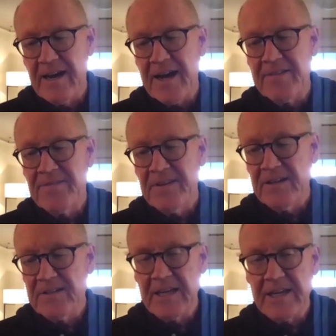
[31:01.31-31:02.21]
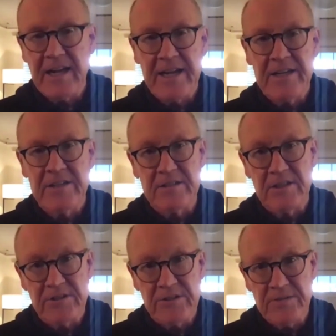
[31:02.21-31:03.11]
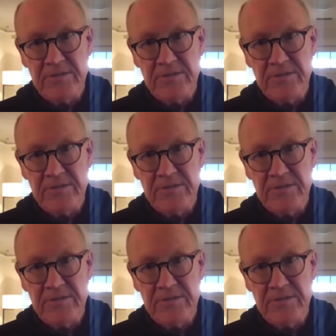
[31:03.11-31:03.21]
I felt like I could learn